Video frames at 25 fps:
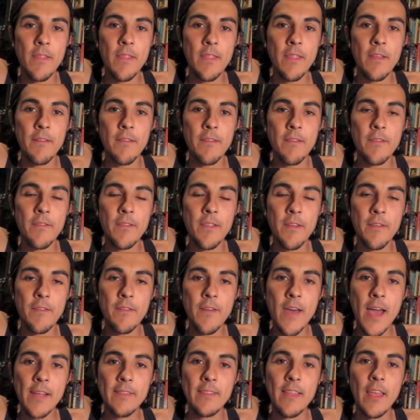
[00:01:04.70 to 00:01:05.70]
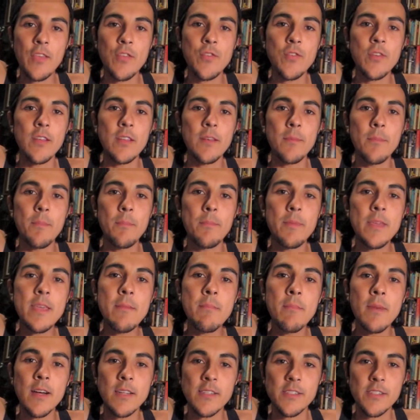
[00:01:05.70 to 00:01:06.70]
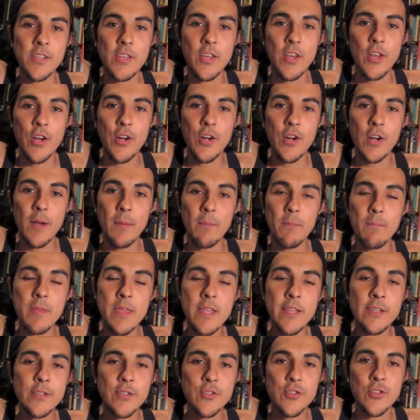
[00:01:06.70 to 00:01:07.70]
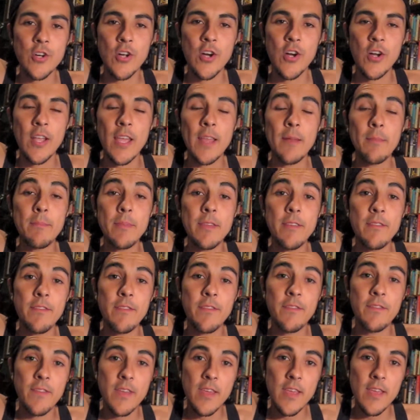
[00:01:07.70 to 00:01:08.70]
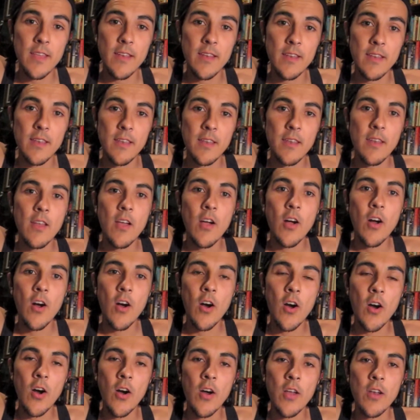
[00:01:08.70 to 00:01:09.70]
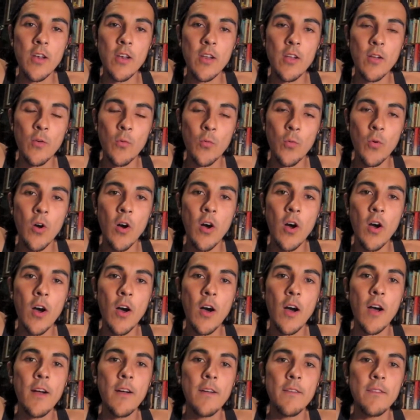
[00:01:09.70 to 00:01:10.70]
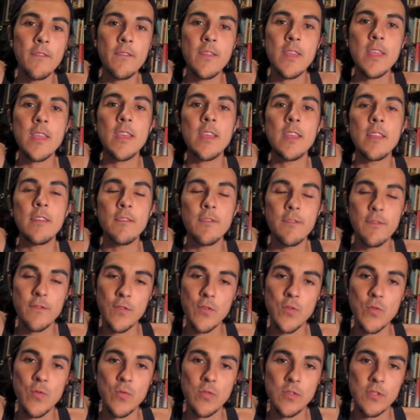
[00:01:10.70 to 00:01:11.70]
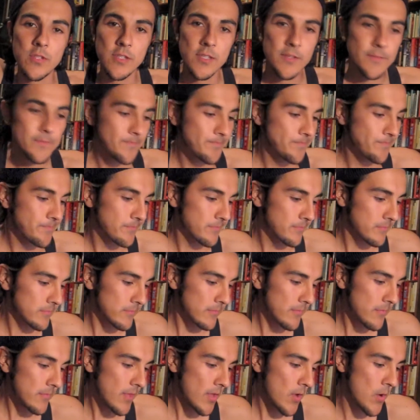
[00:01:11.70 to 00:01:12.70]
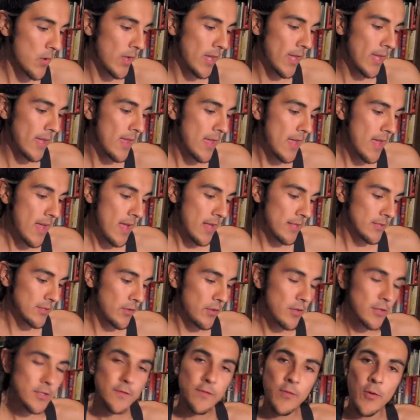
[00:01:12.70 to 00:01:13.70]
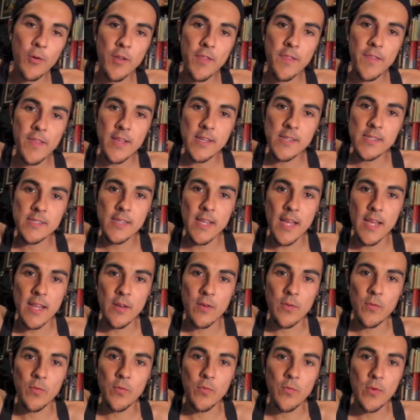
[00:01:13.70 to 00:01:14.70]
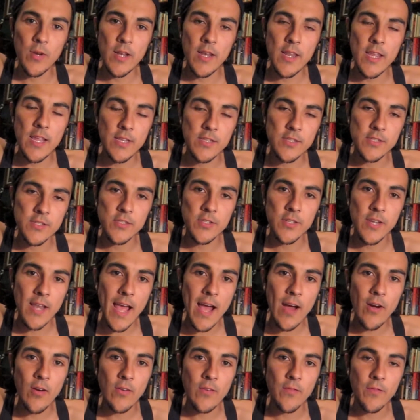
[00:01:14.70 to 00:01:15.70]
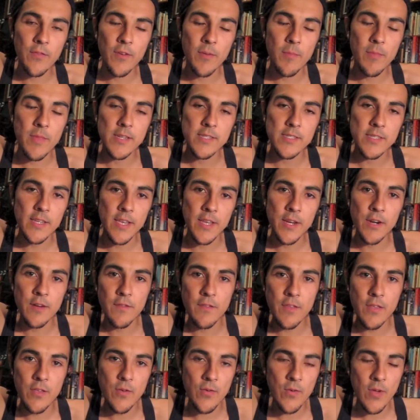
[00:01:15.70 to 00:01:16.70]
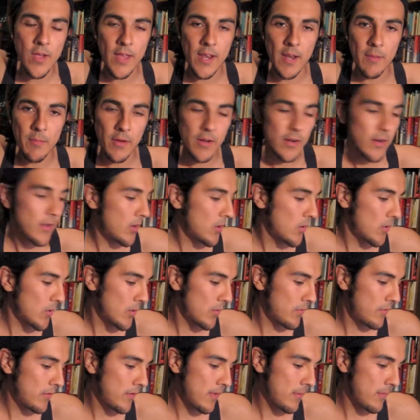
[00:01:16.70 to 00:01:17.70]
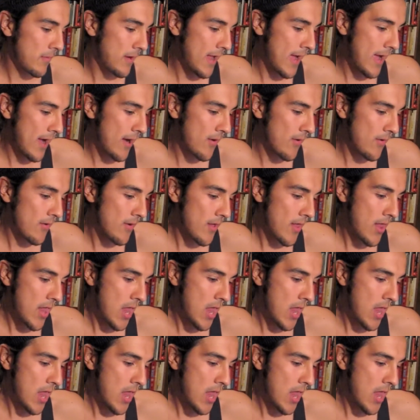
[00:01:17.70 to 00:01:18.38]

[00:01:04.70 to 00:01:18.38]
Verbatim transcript: the, the fact that you can be muscular, be strong, and be fit on raw vegan foods. Okay, so there's four things that really stood out from this interview, and I'm gonna go over them now.